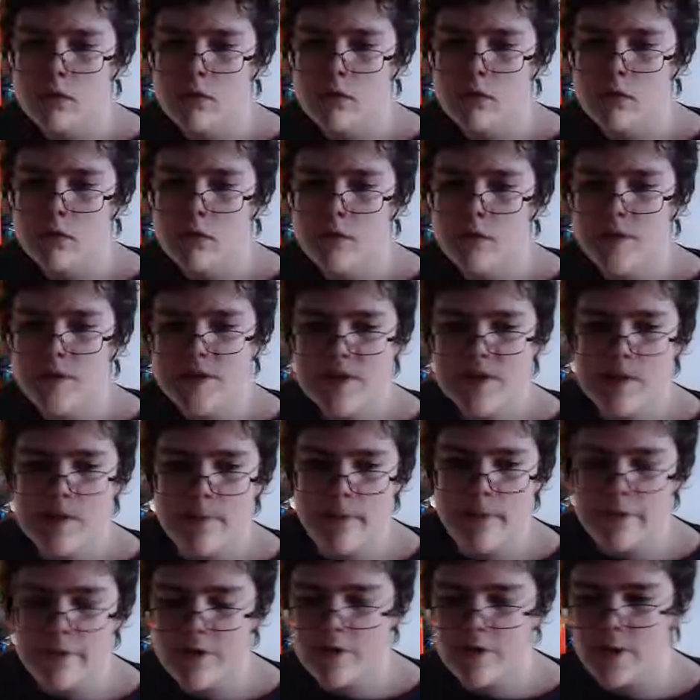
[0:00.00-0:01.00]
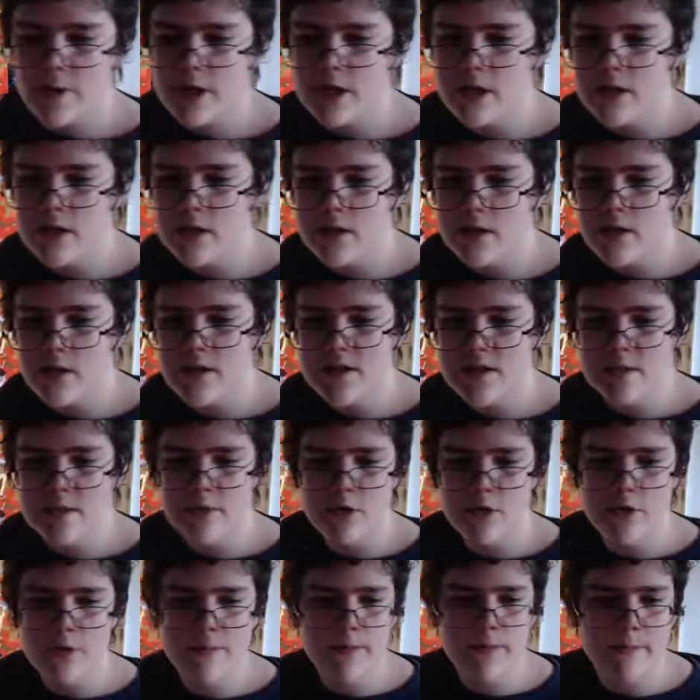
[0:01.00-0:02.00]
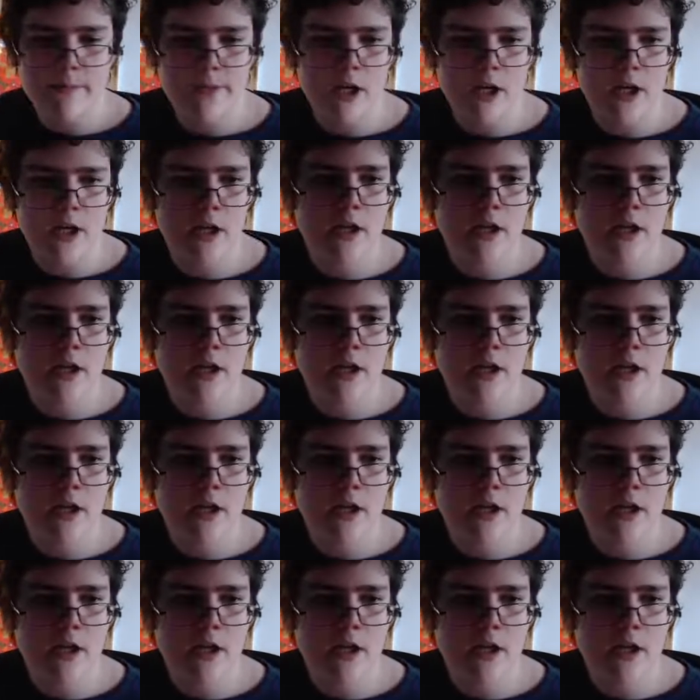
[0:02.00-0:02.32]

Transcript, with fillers: What's up, everybody? It's your boy Meme here.